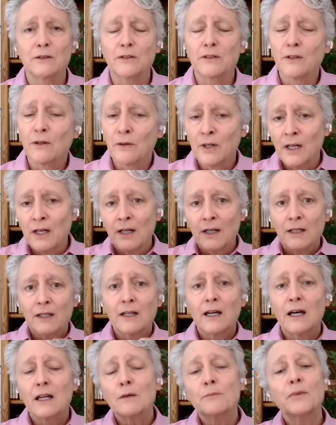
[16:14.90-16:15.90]
So you
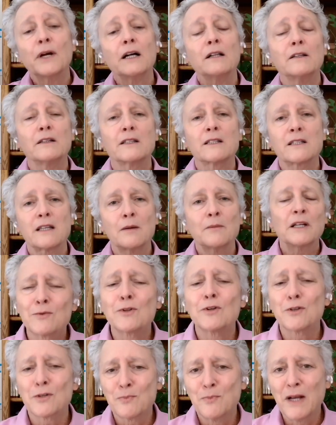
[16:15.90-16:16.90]
got to balance. I mean,
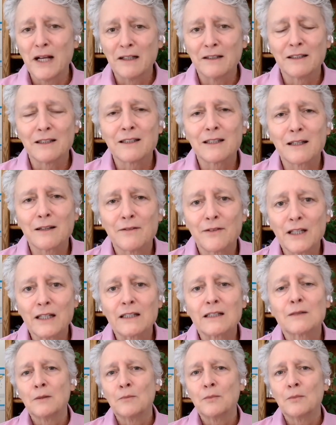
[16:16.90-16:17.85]
there's balancing of things,